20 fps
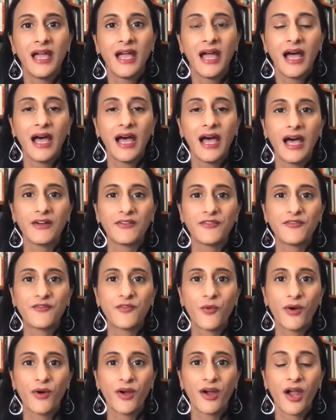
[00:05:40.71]
uh,
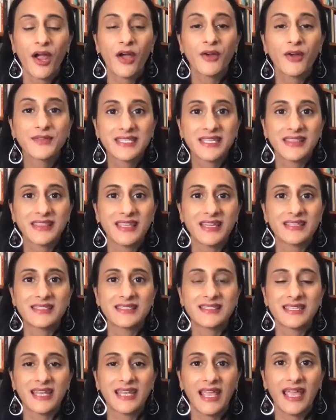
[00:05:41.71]
for hosting
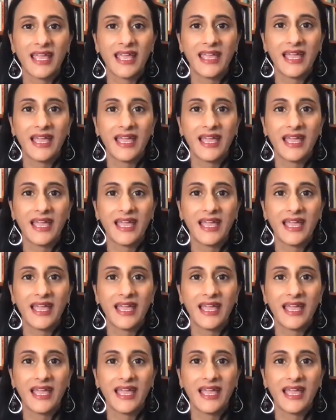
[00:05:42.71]
this today.